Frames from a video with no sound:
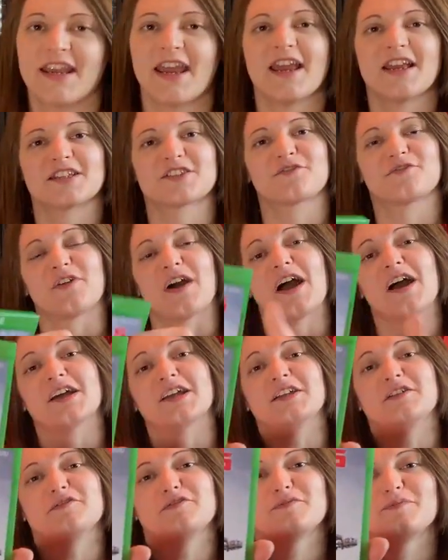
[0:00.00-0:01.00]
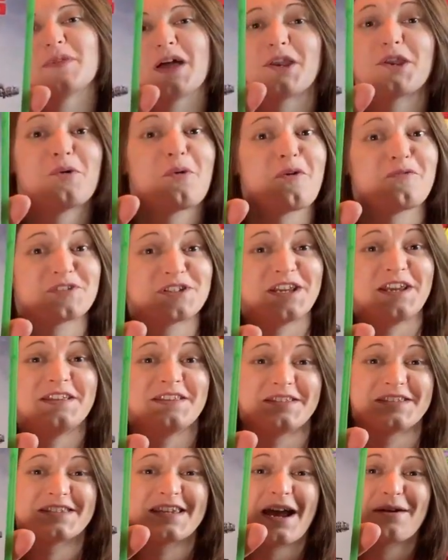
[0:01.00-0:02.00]
Gears 5. I know obviously
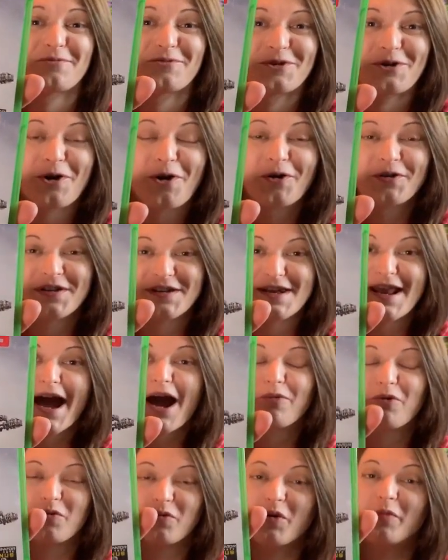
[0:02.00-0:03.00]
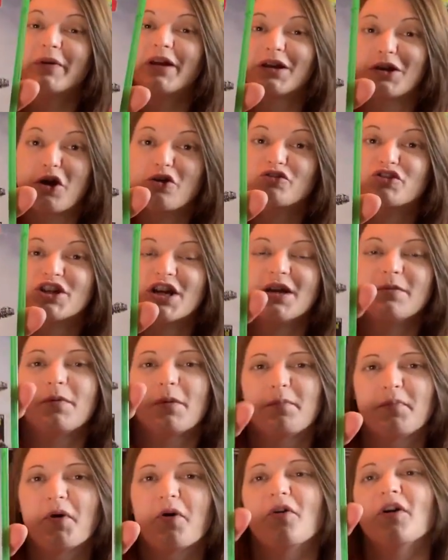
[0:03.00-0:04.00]
at the time of recording now it will be a lot
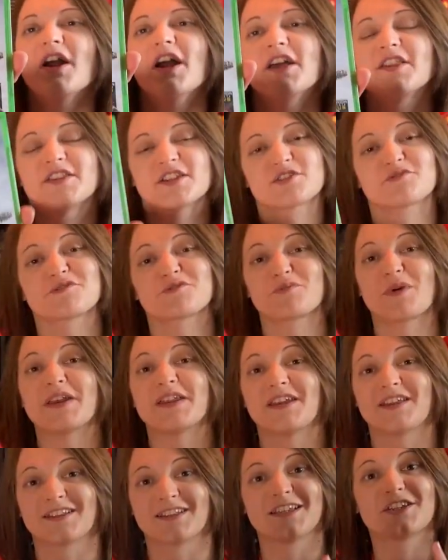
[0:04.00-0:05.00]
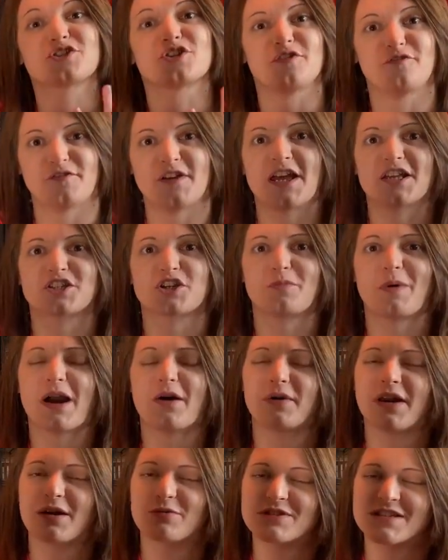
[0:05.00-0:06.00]
cheaper, but this was when it had literally first come
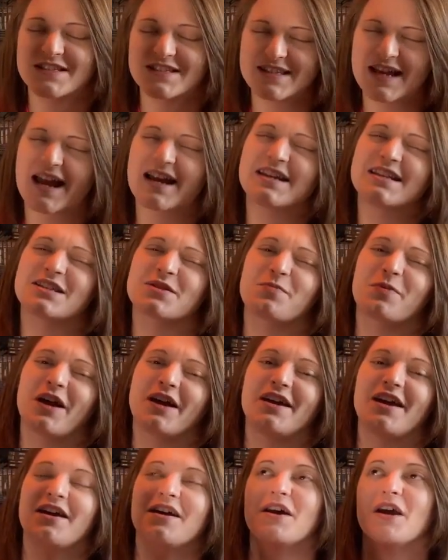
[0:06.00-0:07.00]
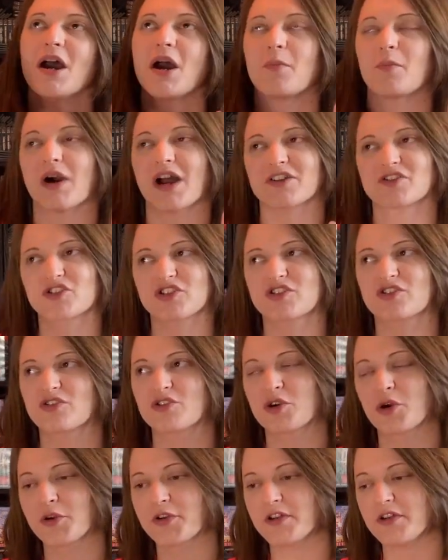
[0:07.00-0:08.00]
out and I was dying to play it, but I just
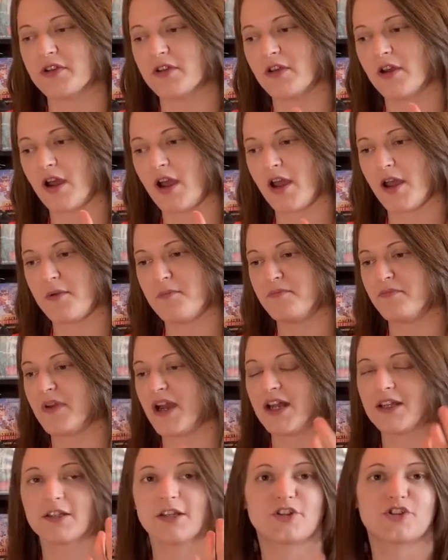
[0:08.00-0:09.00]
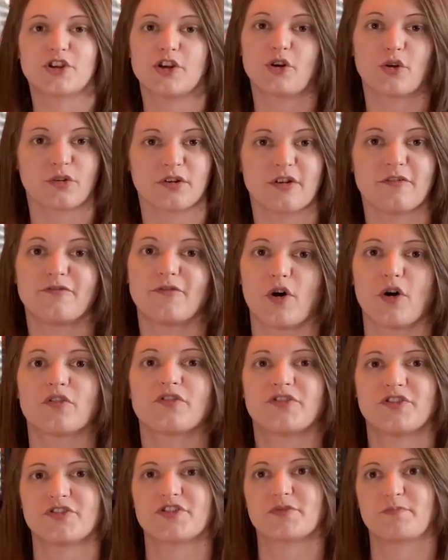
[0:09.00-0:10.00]
couldn't, I literally couldn't
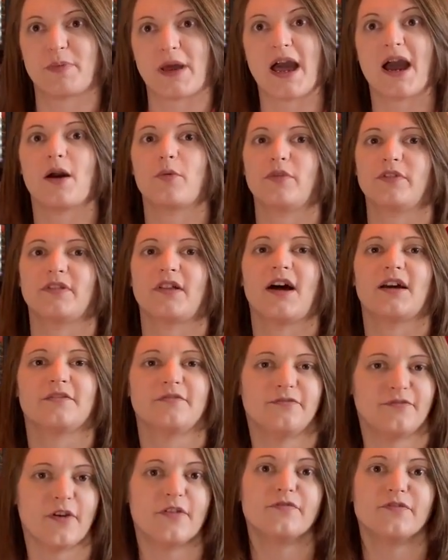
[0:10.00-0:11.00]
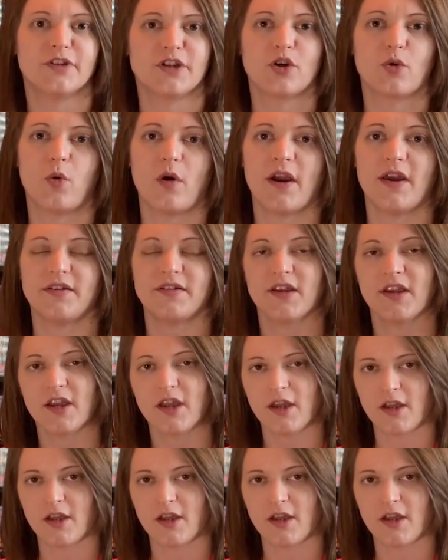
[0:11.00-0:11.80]
afford to just part with like 50 quid